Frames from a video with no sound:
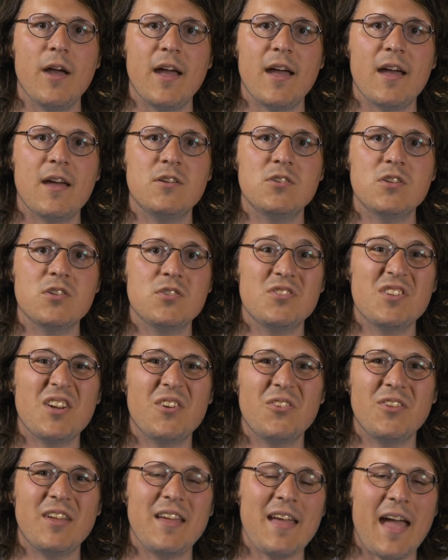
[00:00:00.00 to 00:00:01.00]
and just
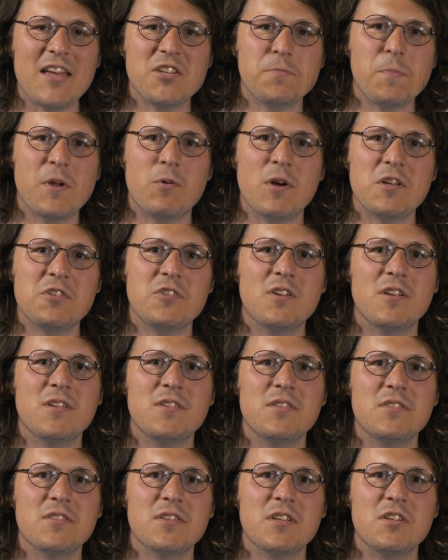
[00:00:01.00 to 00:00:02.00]
generally ask me
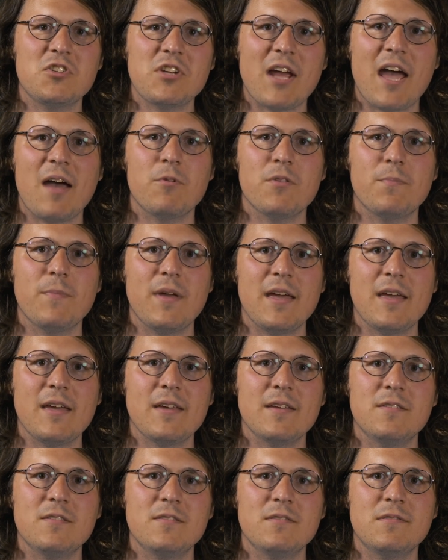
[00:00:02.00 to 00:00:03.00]
questions and chat with
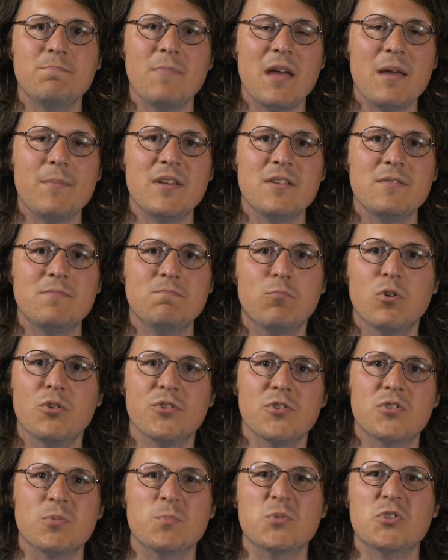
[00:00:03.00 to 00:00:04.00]
me, and maybe
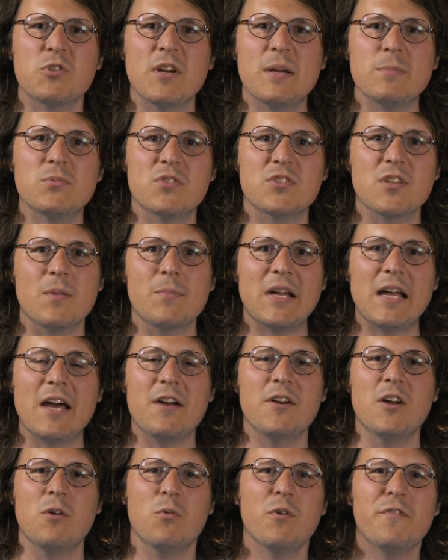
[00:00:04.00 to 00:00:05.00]
we'll do some streams or
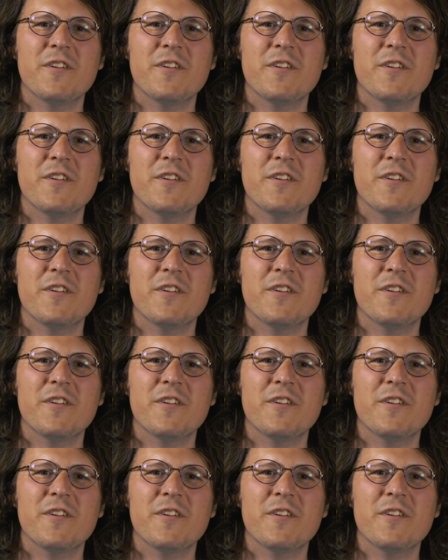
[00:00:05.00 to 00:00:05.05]
something, I don't know.